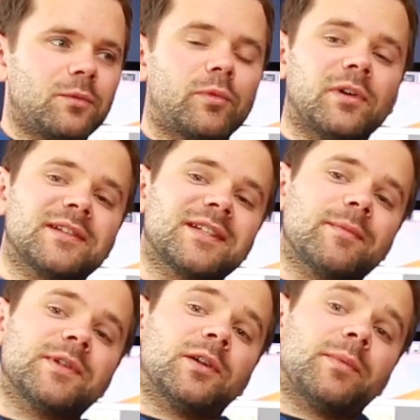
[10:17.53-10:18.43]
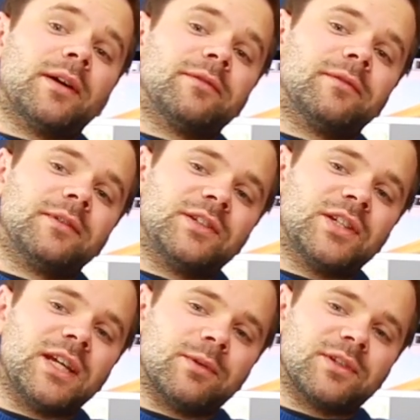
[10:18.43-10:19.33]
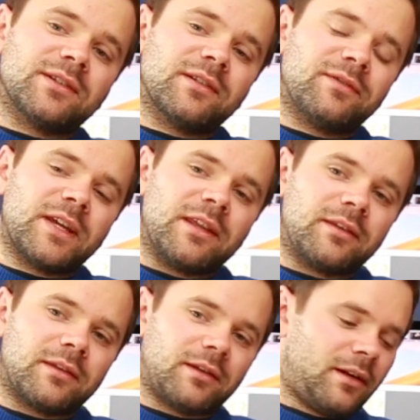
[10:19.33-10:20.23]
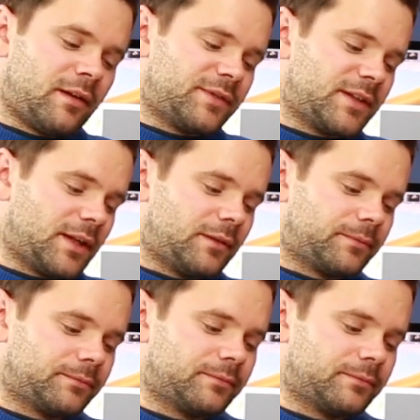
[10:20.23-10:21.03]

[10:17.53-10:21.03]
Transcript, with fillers: We're a semitone above G, which is the fifth of C.